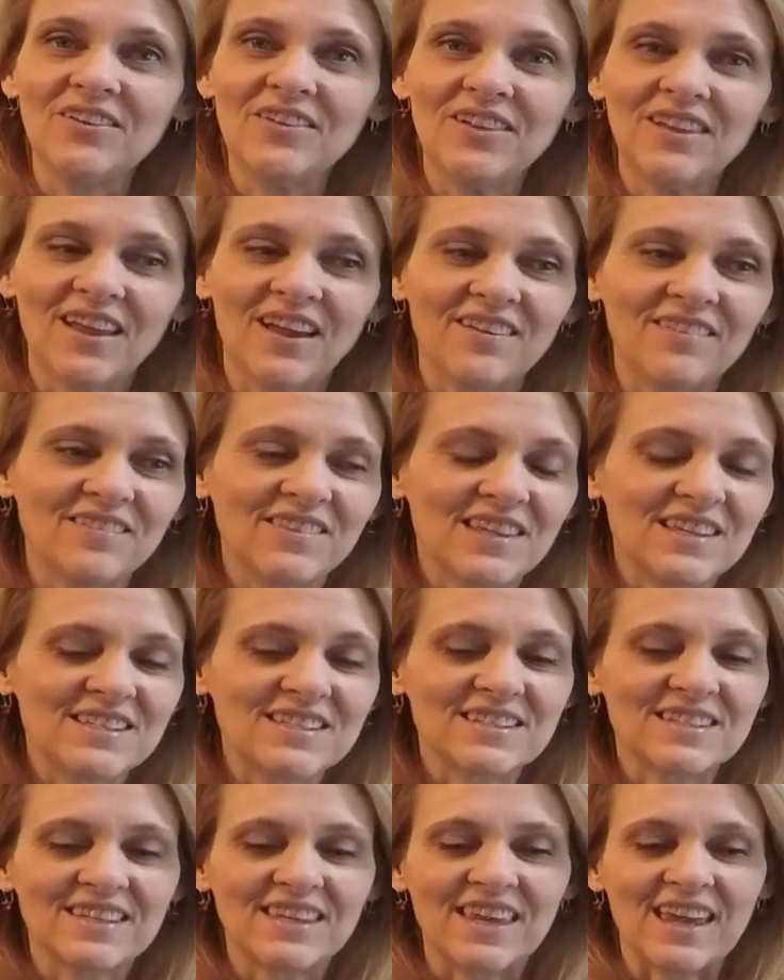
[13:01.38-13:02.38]
love
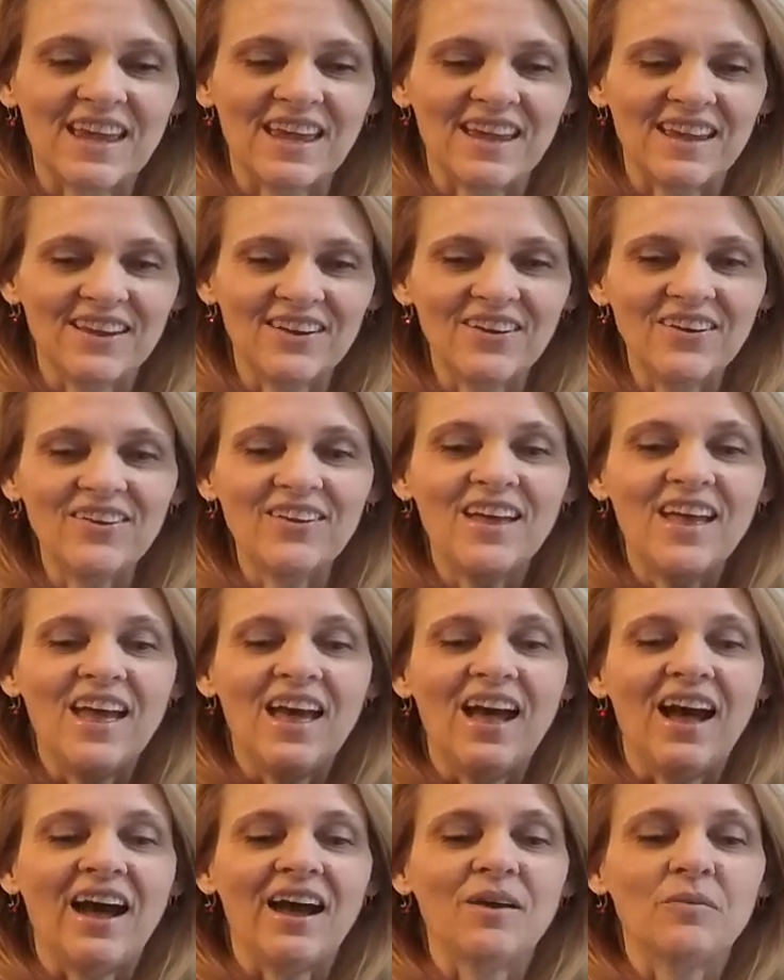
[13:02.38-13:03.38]
this, Gail.
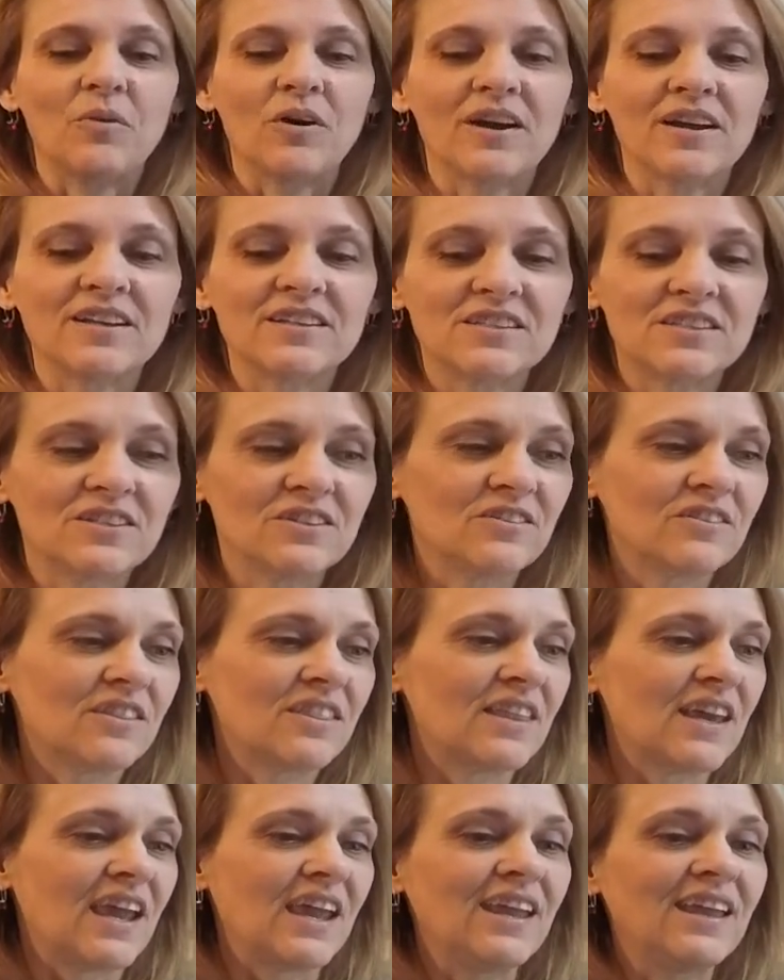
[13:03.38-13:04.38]
I want to
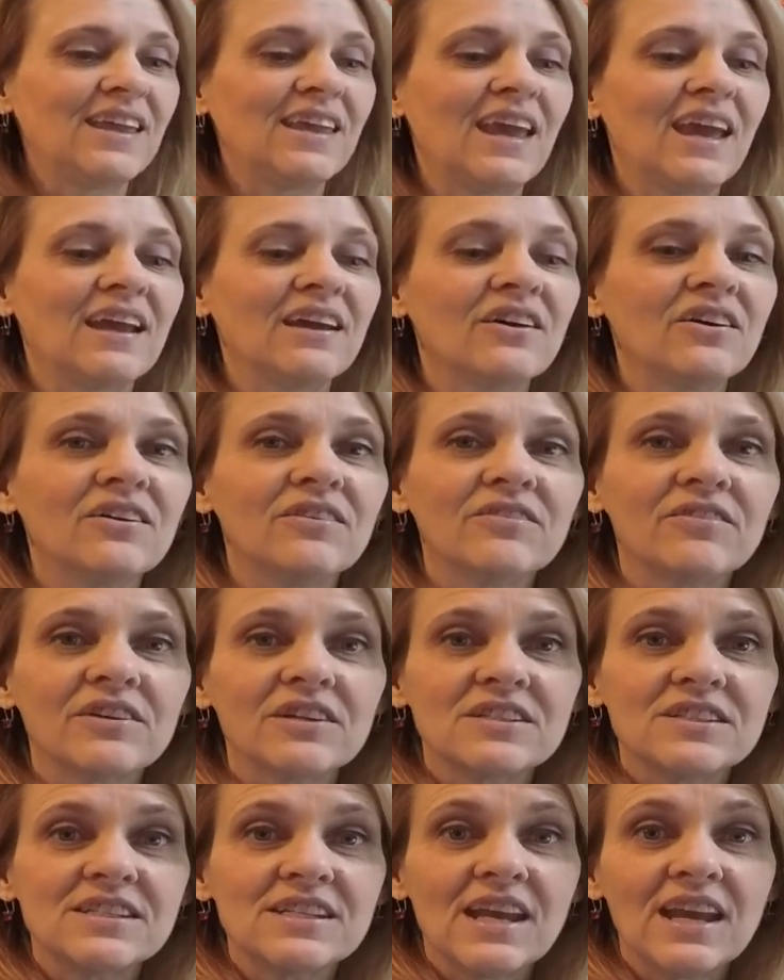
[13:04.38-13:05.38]
thank Gail for
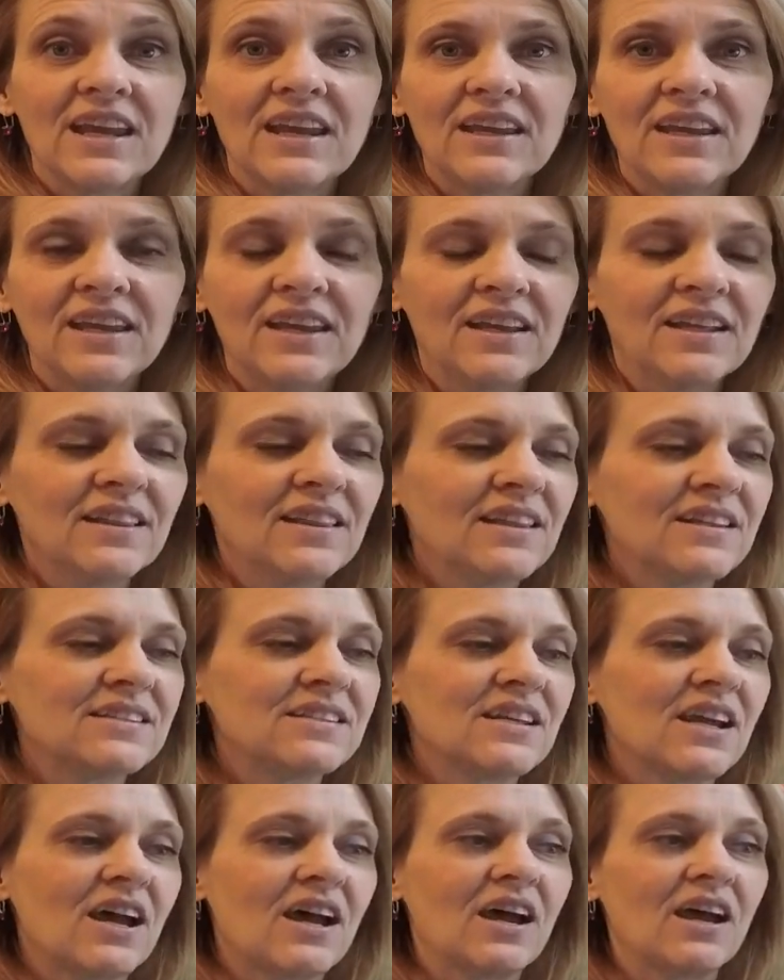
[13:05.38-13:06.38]
taking the
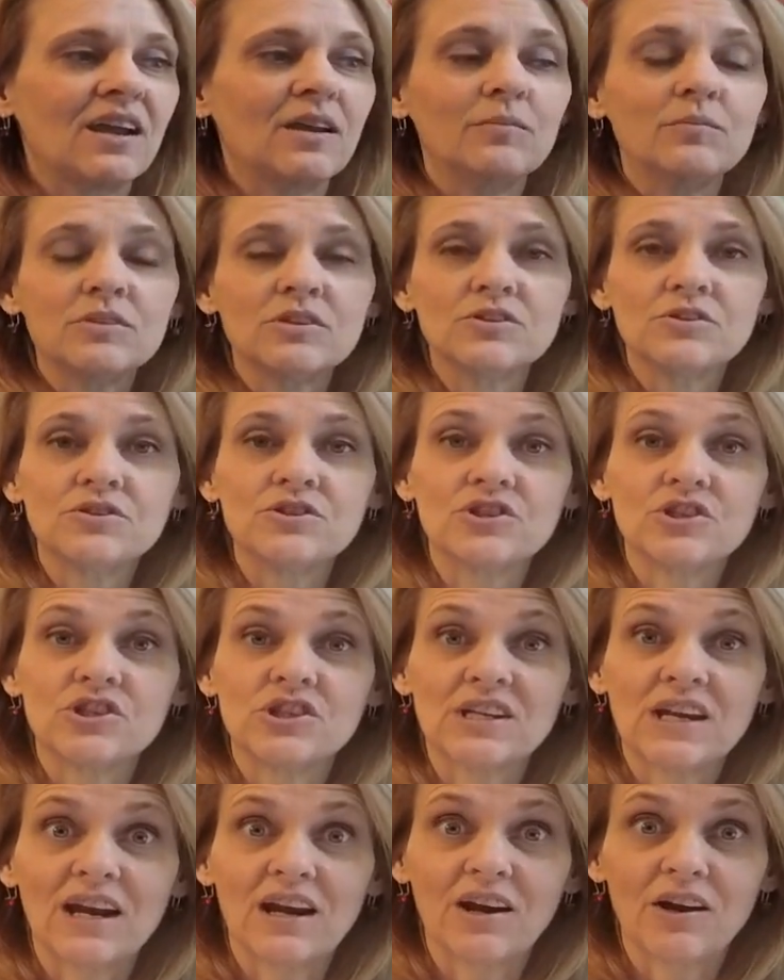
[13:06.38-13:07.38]
time to
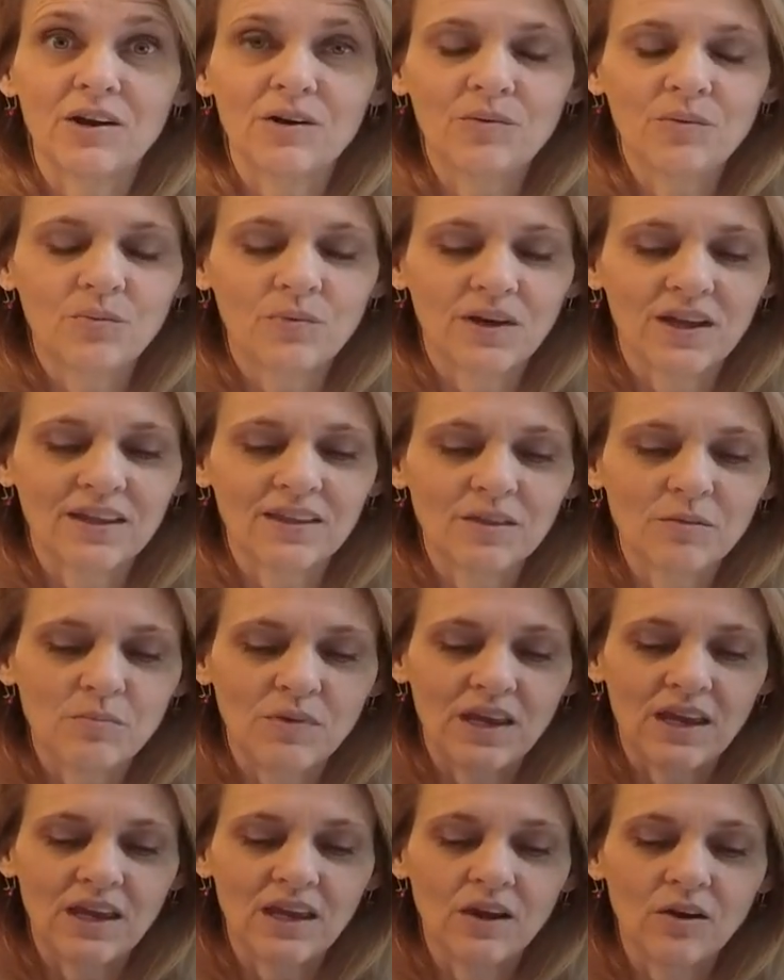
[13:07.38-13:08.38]
share with
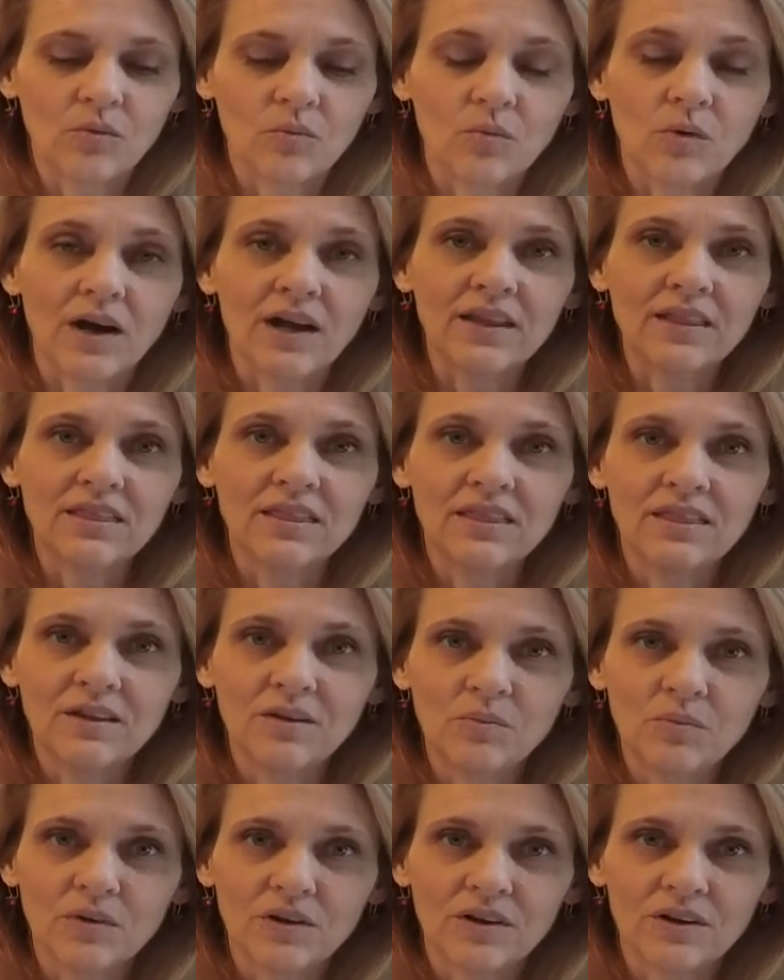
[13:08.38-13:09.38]
me what
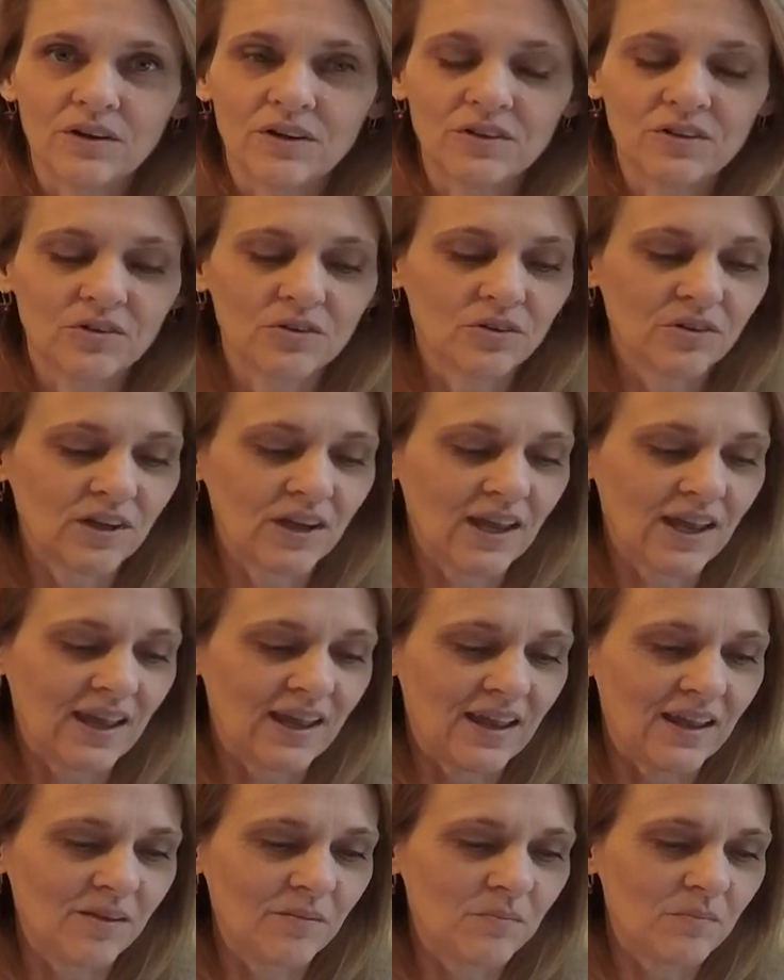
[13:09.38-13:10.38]
the word
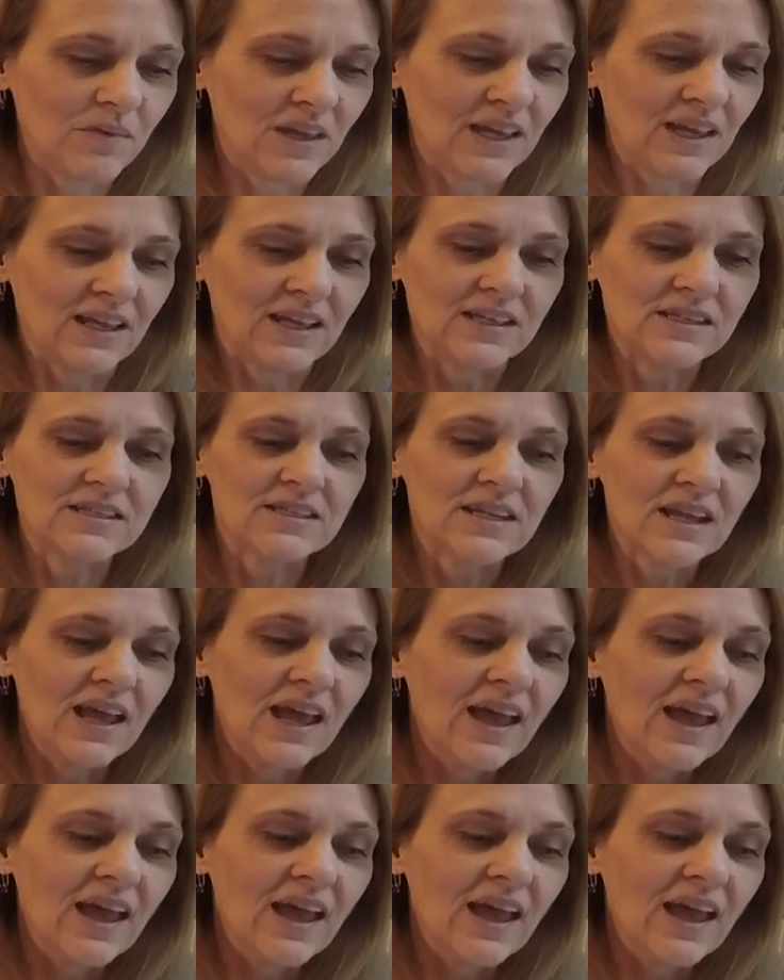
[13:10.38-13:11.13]
create means.